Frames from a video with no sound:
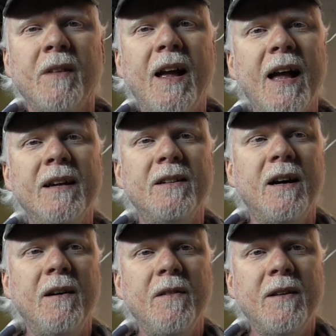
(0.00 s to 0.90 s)
and
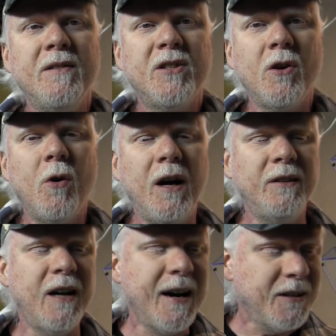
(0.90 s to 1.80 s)
uh, and so a
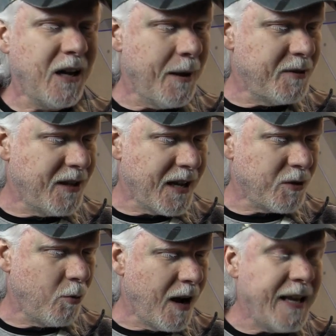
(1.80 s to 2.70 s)
lot of times
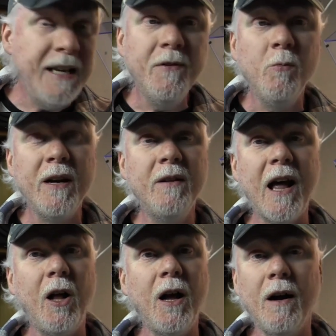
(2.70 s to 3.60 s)
that's And even when
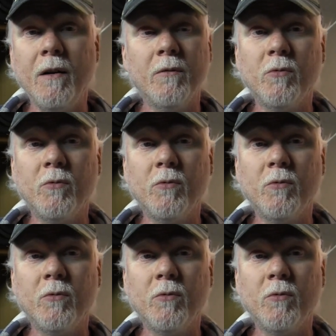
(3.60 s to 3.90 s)
uh,